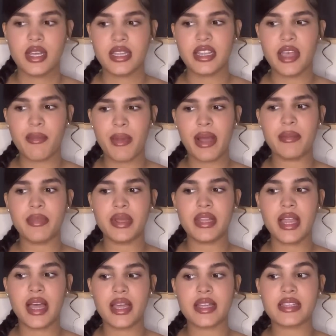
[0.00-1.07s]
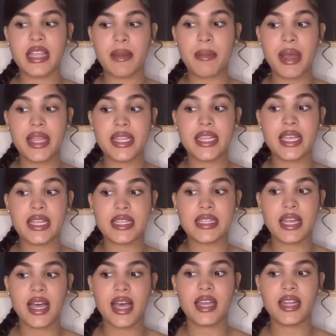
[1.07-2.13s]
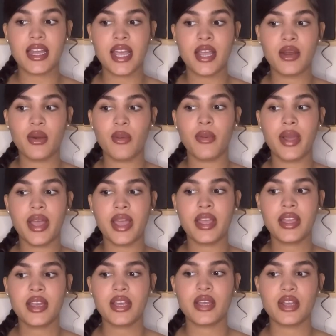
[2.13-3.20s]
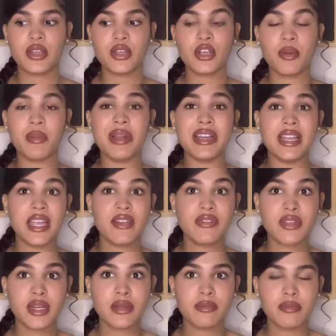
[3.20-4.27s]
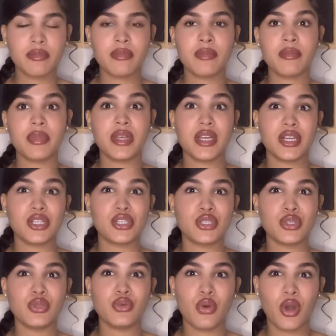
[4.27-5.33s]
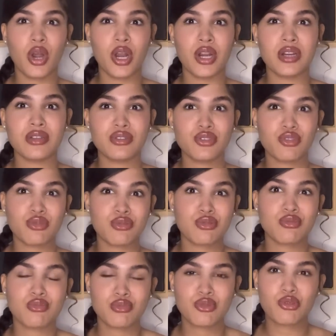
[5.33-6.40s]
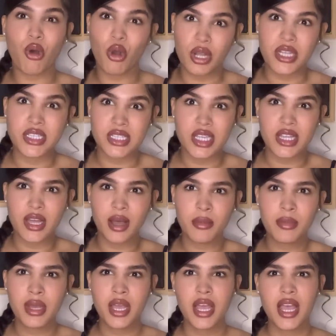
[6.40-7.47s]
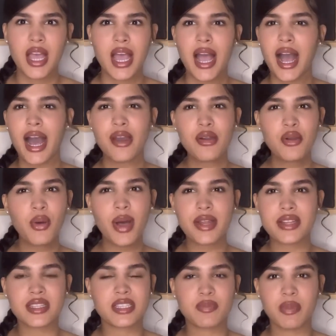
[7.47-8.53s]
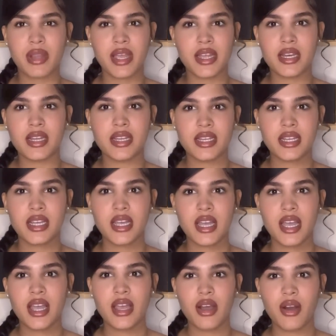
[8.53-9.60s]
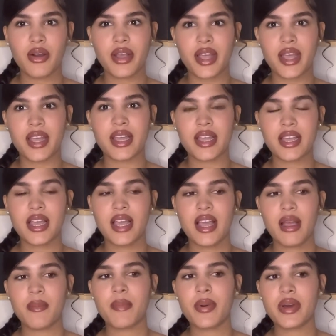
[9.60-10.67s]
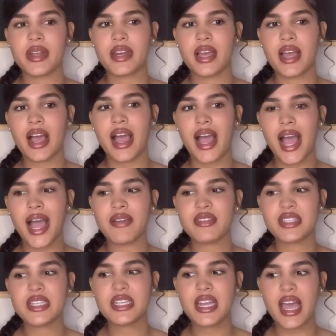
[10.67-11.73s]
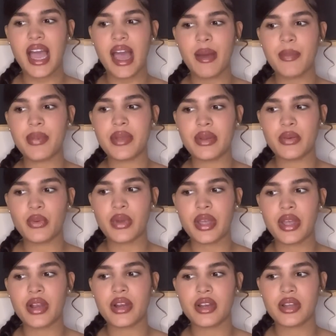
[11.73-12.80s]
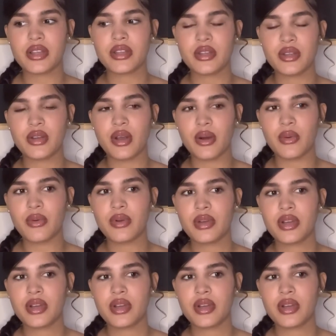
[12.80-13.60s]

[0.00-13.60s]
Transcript: they might be like, they might think that in a way you're beneath them because you are tr- talking to them. I don't know how to explain it. Okay but I've seen it happen where, you know,